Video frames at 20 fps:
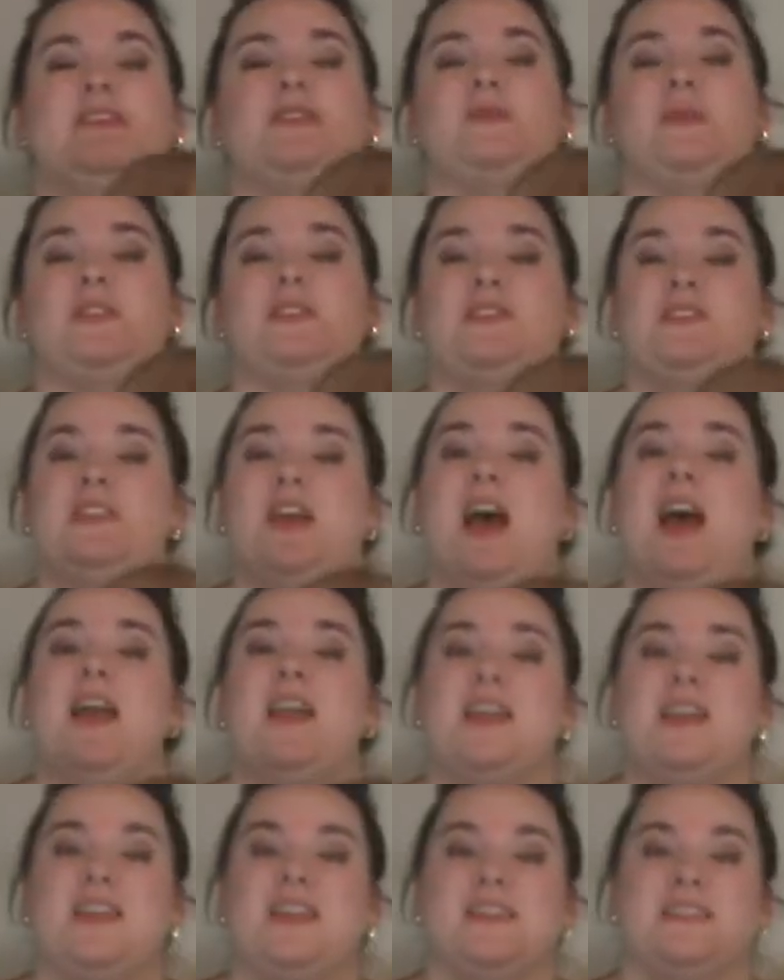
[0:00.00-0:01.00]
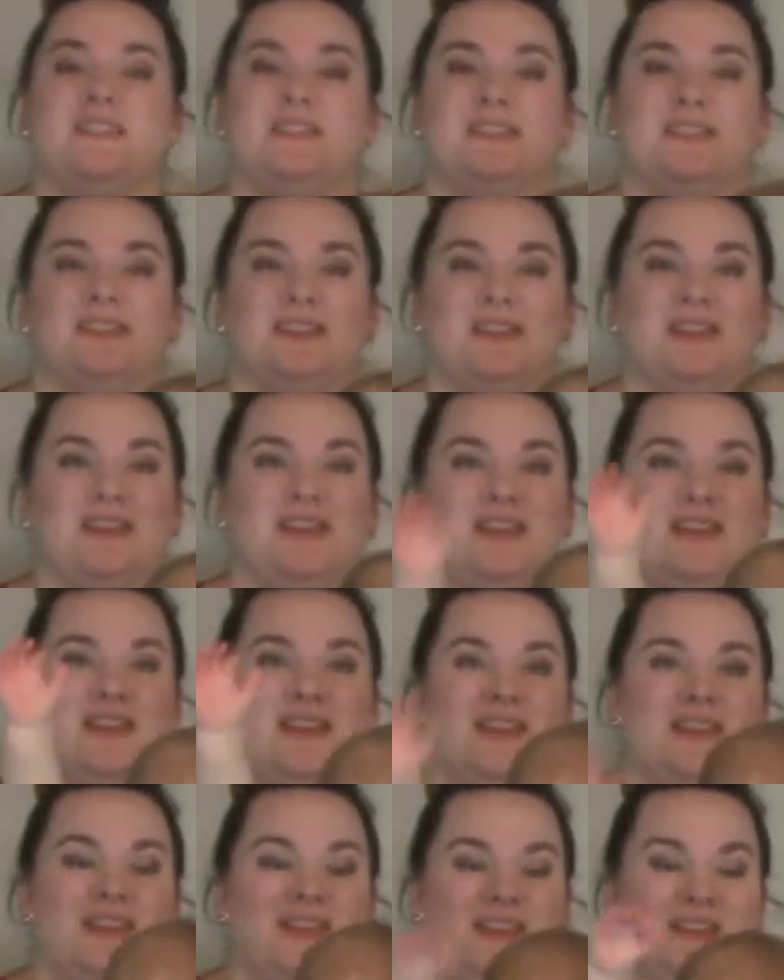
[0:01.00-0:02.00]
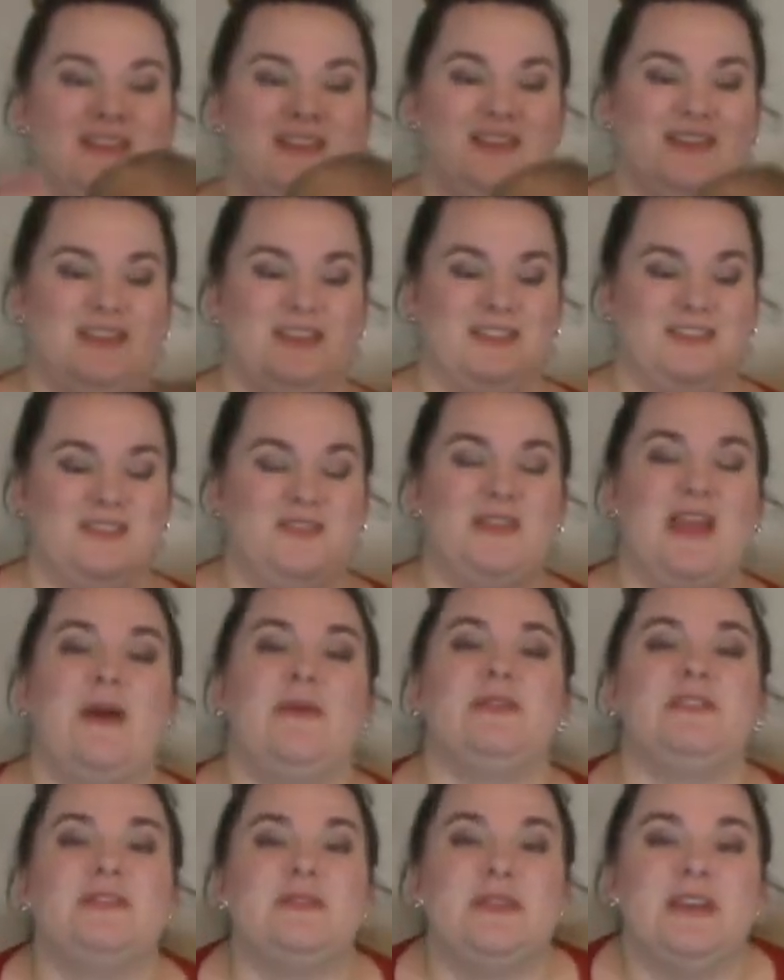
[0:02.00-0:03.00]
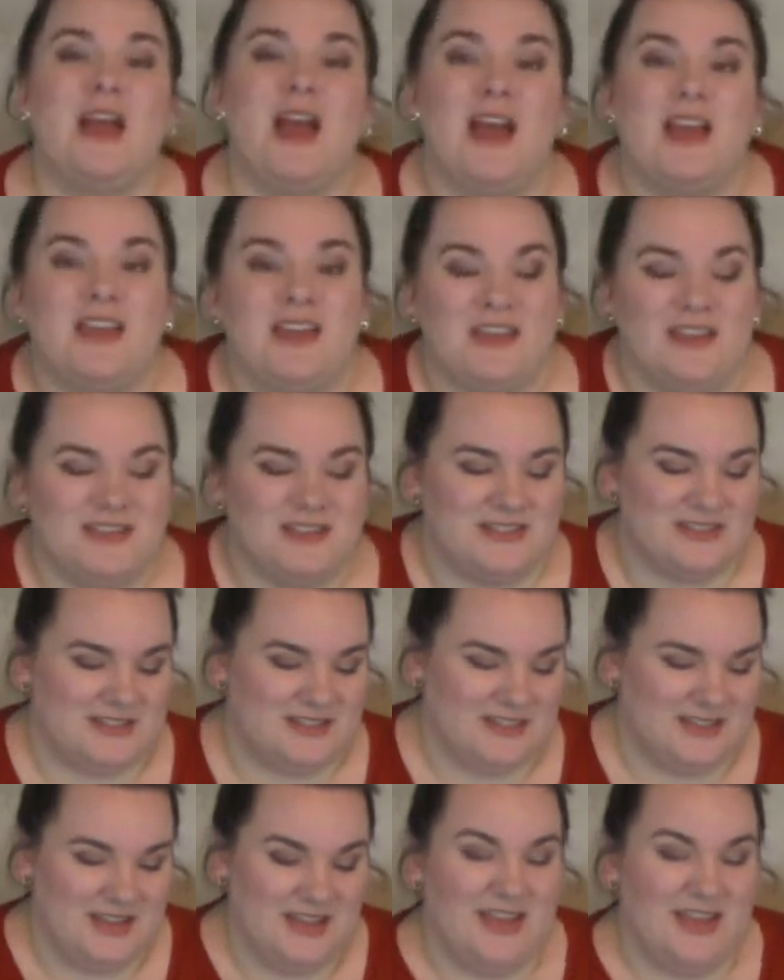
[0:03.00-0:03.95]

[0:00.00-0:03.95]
we switched to Huggies. Ah. So now we're doing Huggies.